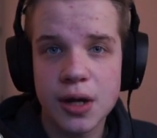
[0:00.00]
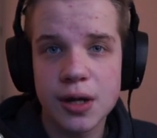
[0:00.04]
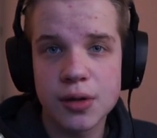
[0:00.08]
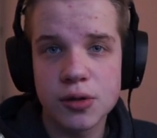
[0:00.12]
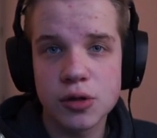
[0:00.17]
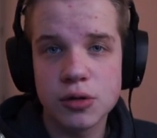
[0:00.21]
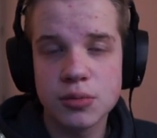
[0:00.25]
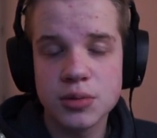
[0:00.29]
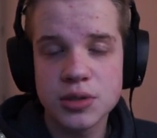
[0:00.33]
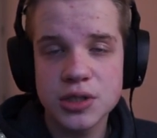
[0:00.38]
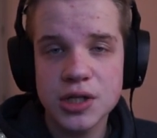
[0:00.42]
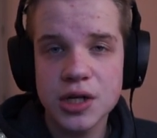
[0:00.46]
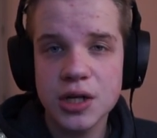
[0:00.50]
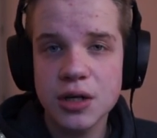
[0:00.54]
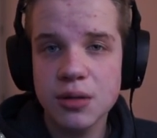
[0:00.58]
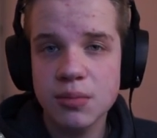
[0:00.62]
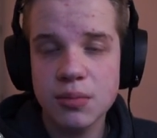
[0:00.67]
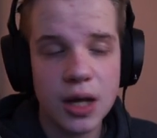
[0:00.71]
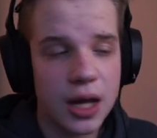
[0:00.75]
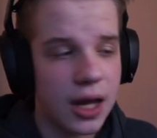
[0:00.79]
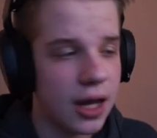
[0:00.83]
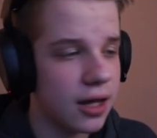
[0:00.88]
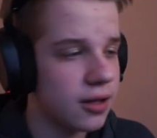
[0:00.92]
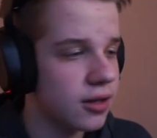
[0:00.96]
as obj, and
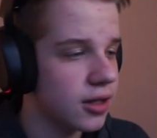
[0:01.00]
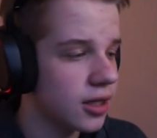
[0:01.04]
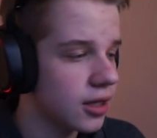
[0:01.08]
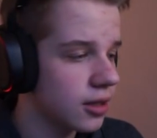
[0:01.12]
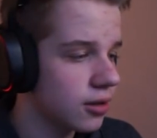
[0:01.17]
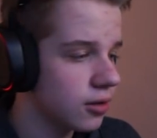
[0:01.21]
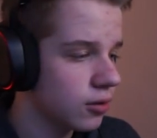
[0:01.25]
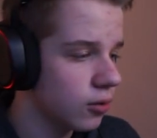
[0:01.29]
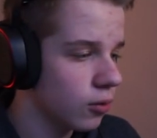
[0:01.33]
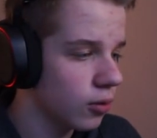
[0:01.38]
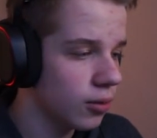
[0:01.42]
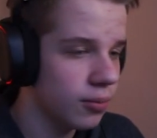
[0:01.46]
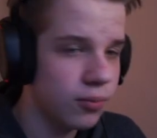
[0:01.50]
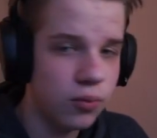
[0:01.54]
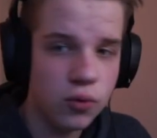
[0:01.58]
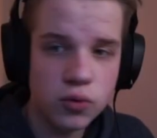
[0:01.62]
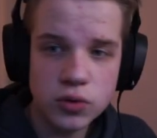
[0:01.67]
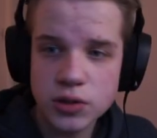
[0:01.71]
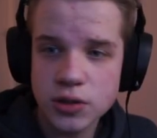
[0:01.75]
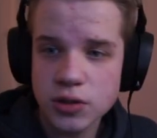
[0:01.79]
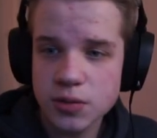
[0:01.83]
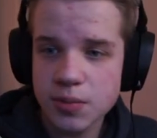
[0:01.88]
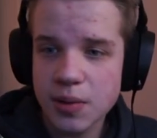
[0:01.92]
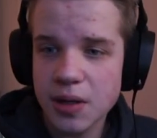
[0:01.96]
then import
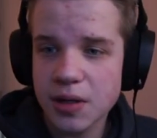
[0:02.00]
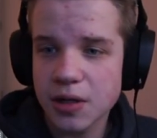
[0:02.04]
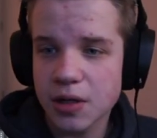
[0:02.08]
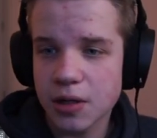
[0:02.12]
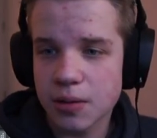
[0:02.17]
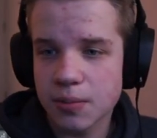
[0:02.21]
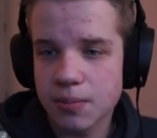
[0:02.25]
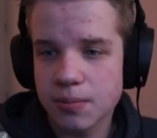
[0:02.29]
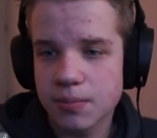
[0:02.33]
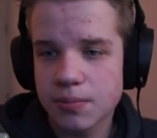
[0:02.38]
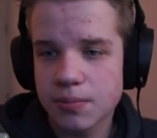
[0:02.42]
into Blender.